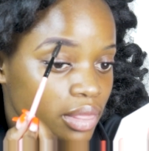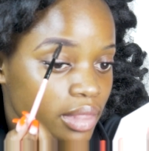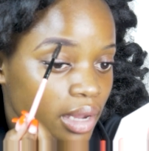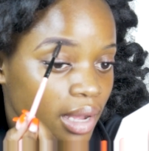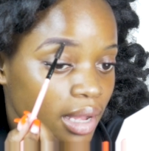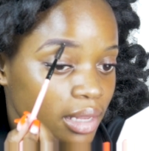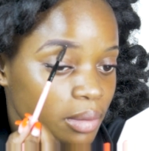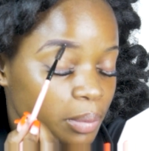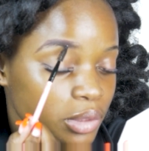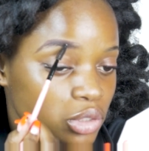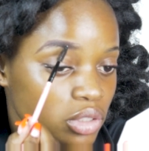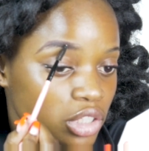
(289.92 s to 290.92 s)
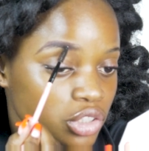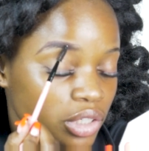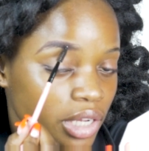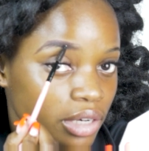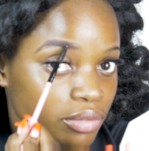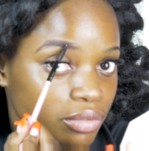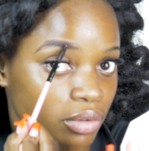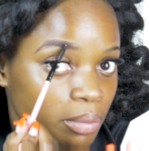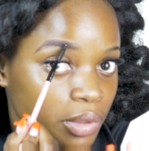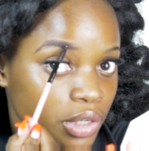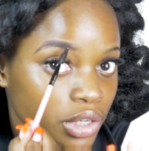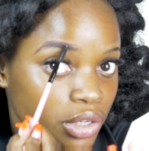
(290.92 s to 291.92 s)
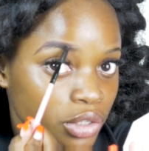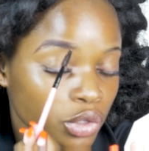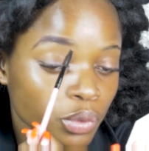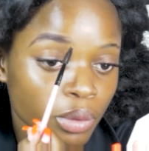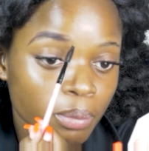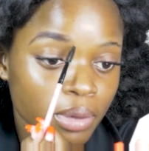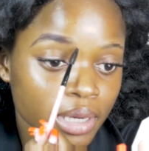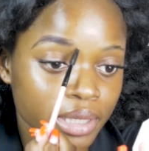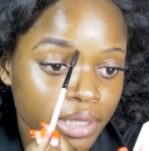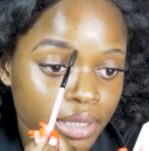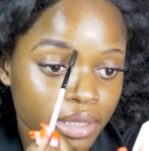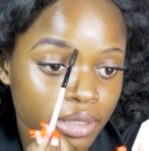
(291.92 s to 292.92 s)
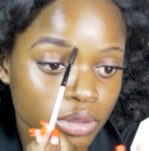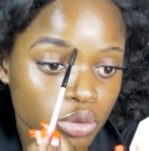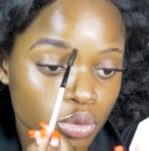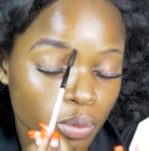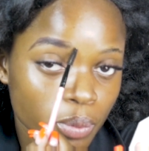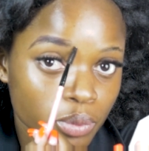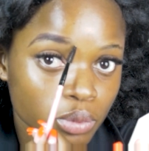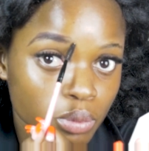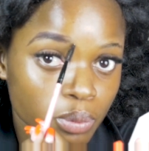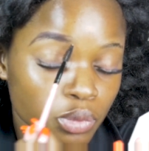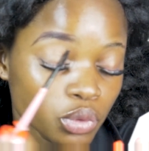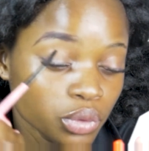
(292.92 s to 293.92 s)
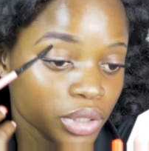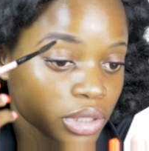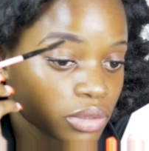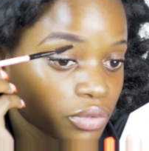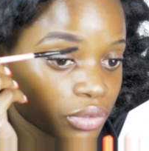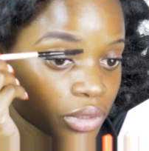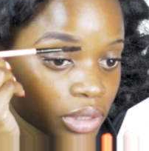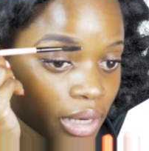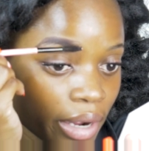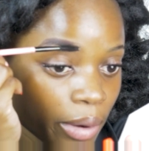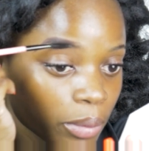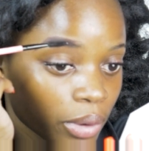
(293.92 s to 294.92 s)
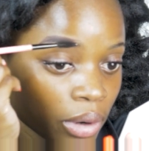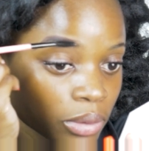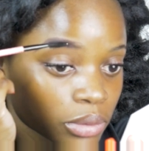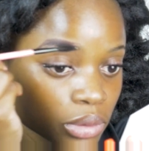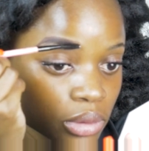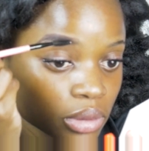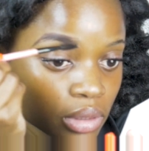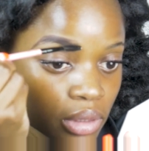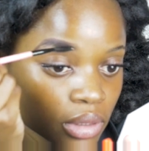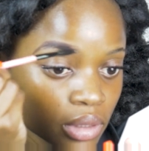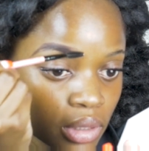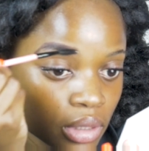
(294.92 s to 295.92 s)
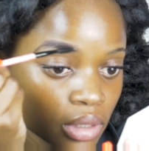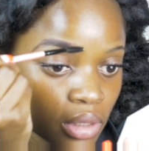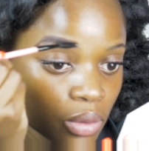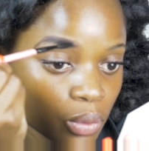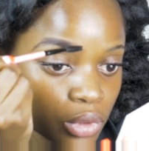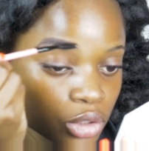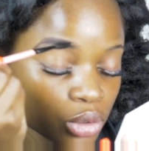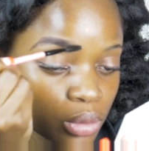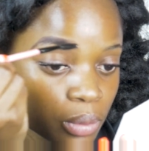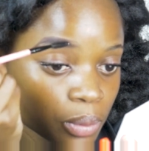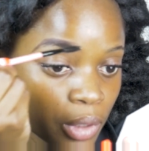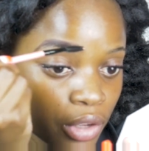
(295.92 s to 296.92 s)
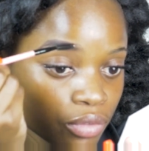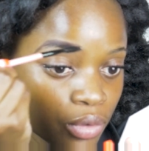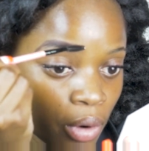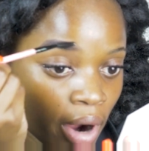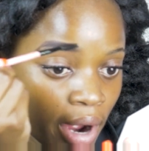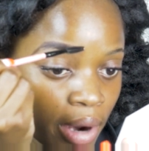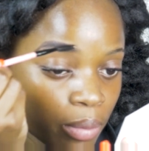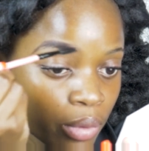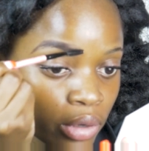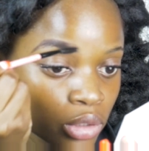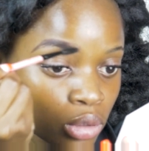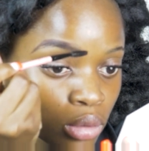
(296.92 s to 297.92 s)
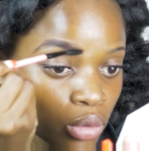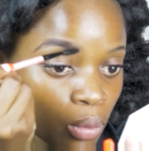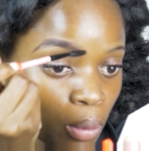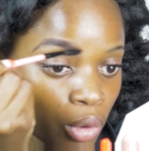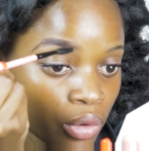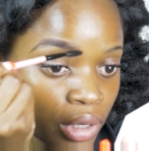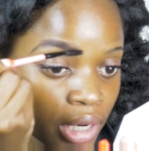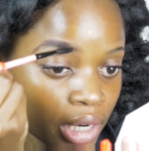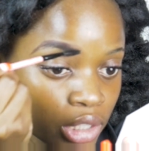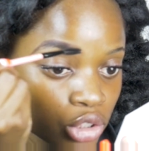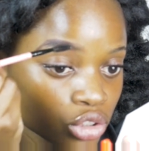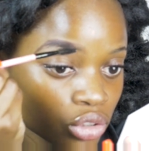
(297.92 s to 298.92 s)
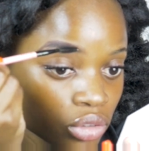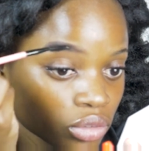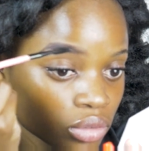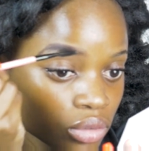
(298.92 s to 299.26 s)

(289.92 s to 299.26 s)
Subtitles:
the color pencil that you're getting from here, you will blend in to do these front eyebrows, which will give your eyebrows look more natural.